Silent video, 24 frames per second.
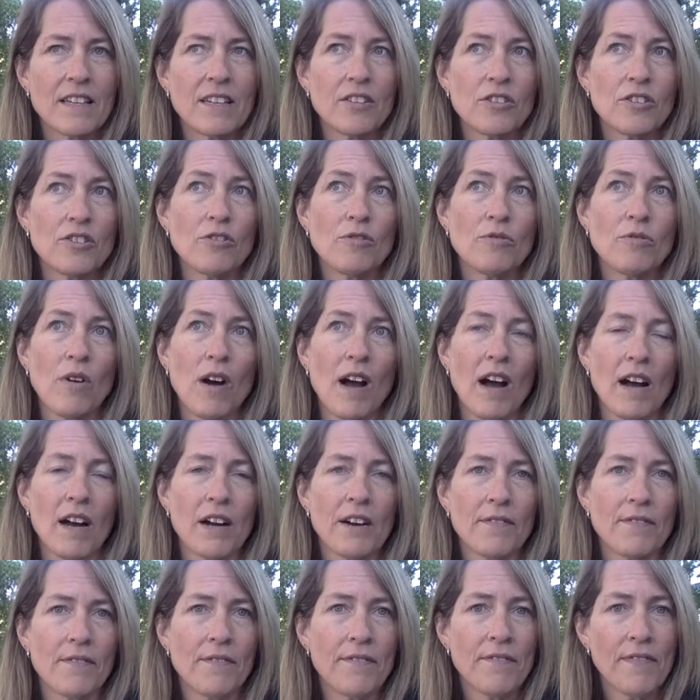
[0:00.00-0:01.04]
to our
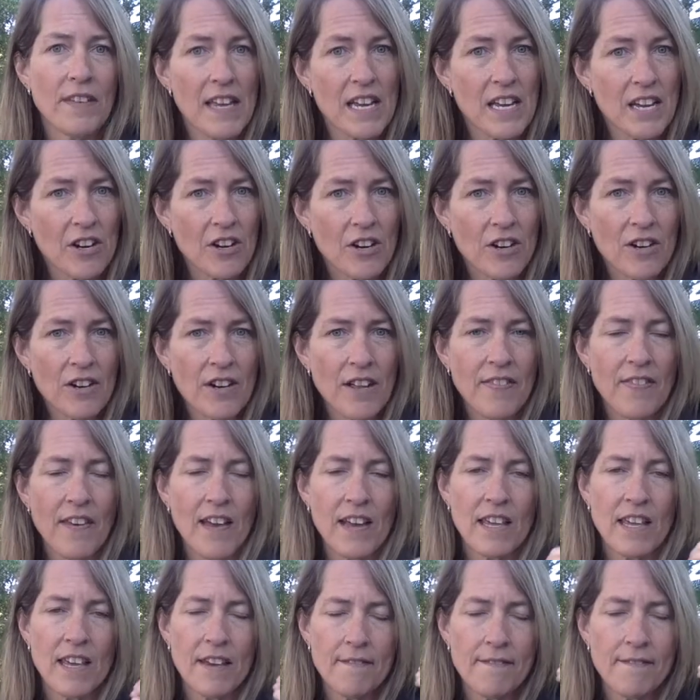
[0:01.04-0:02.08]
fear,
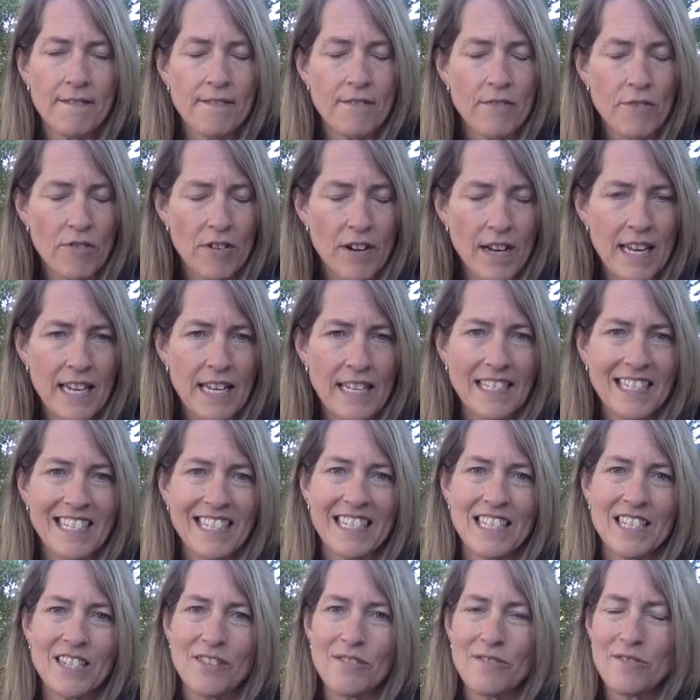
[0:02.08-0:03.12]
that give voice
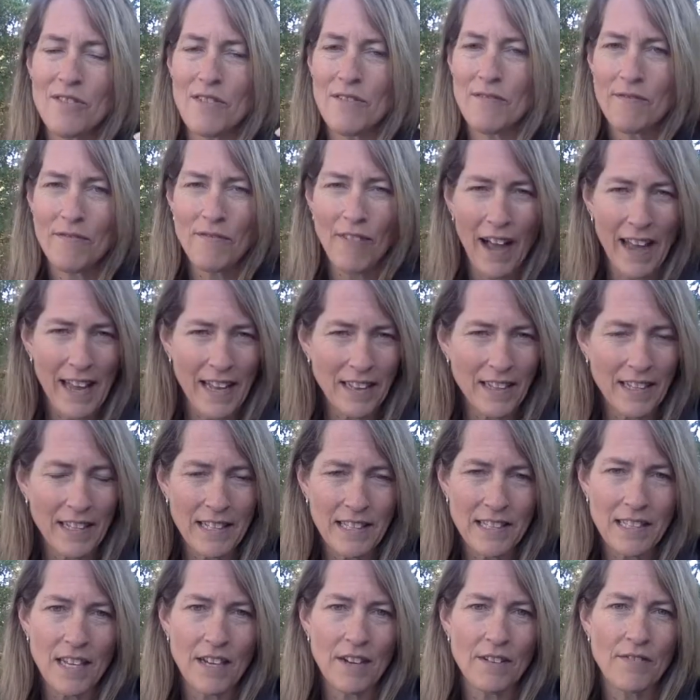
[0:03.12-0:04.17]
to the
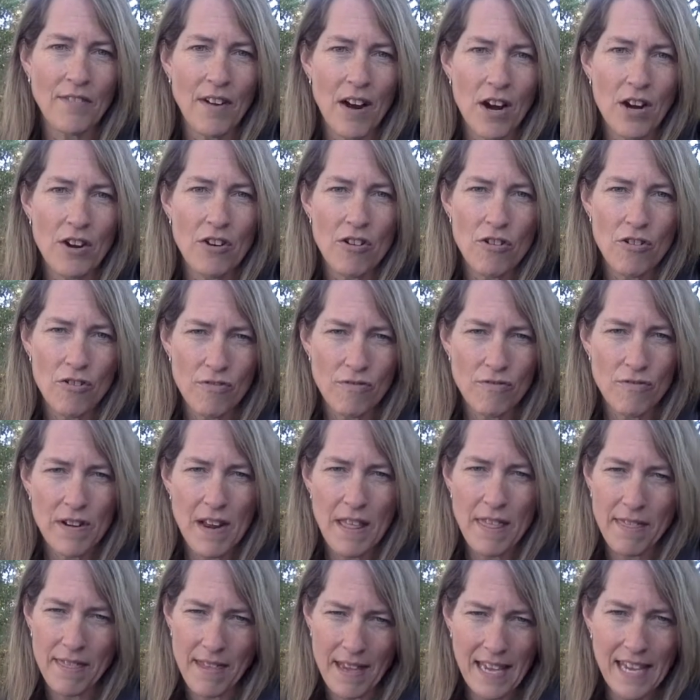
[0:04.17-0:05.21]
violence of our own
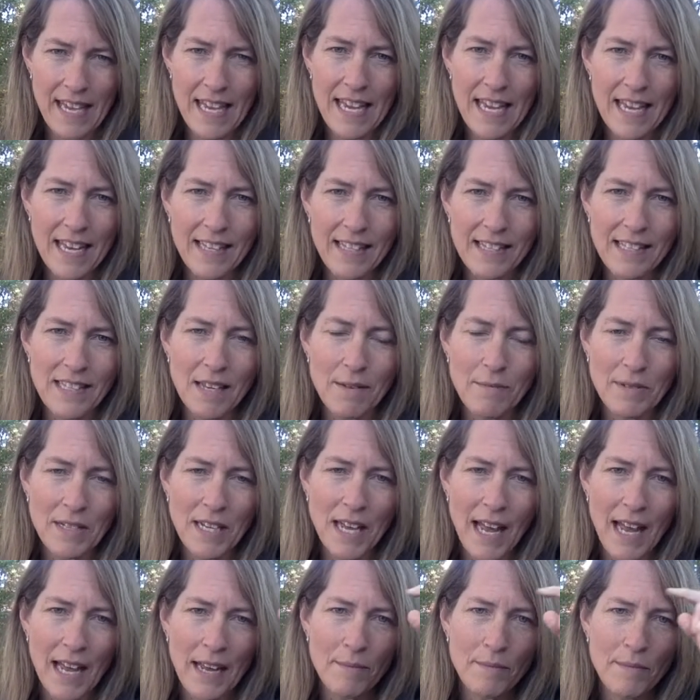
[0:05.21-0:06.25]
thinking
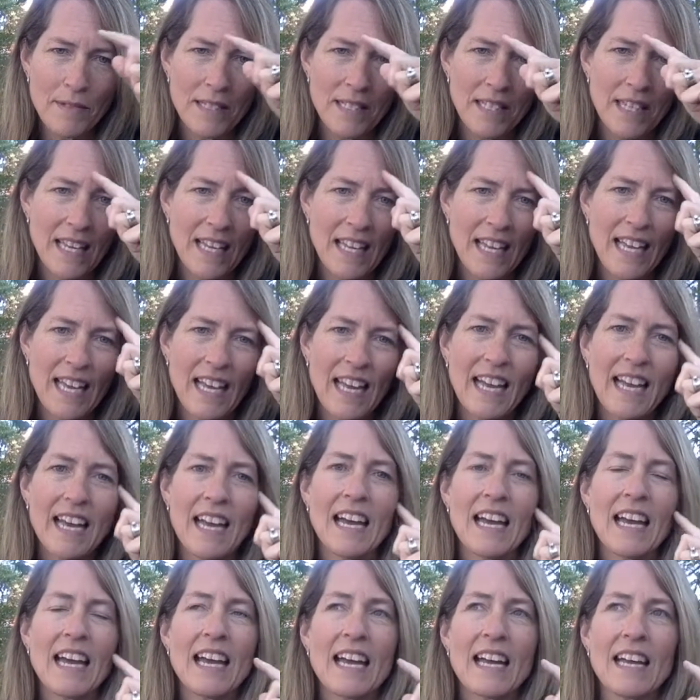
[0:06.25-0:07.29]
sometimes,
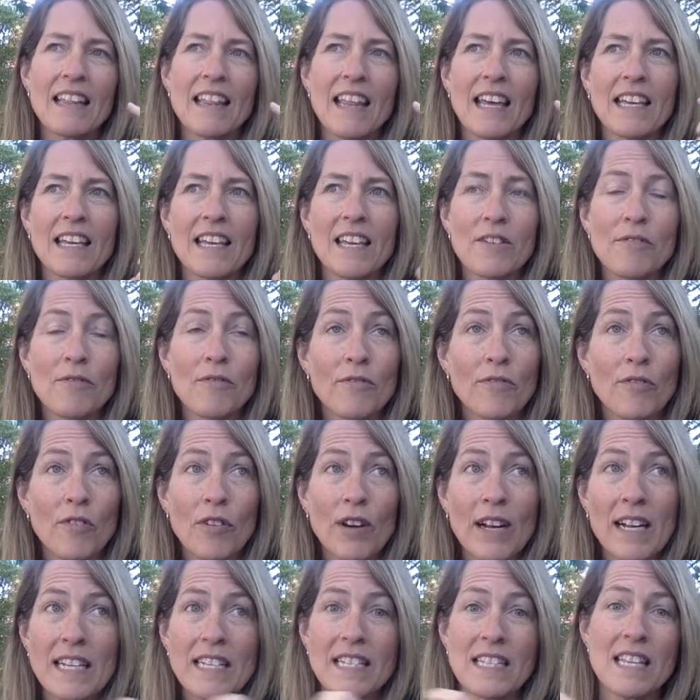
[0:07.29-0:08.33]
that give
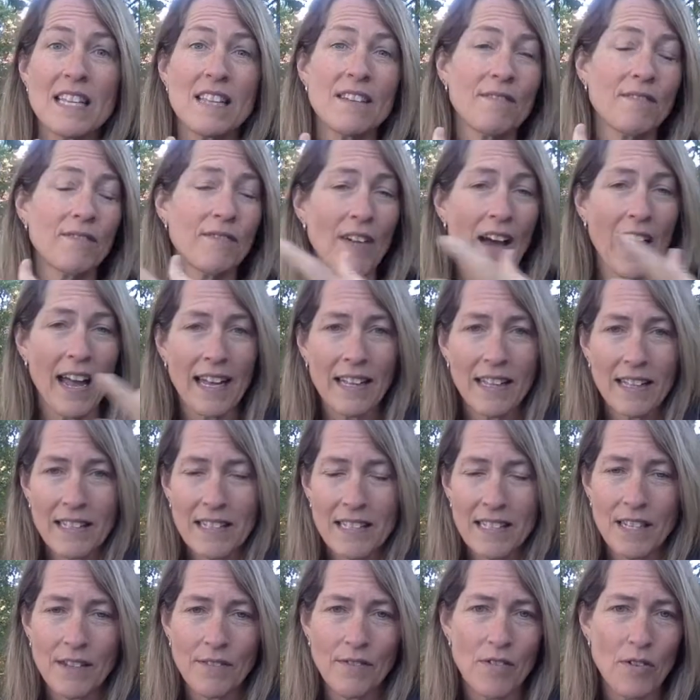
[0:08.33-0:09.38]
voice to the
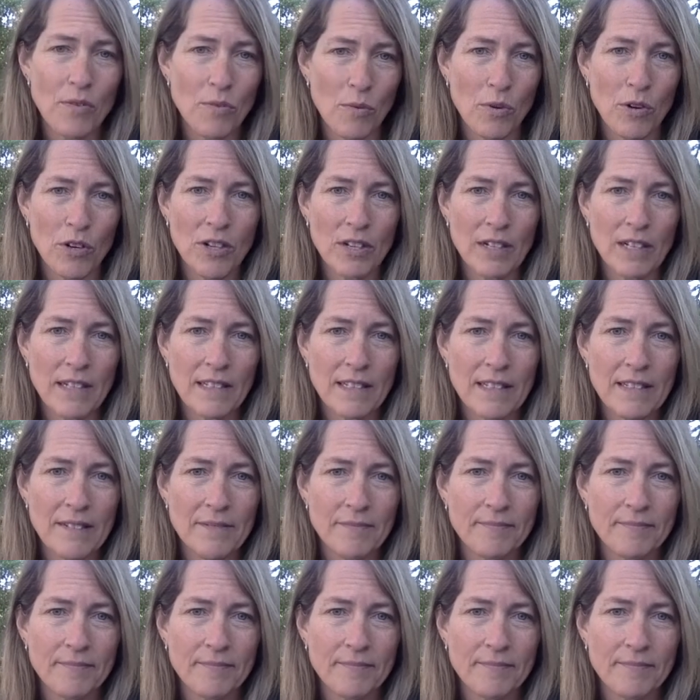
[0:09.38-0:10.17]
violence of the world.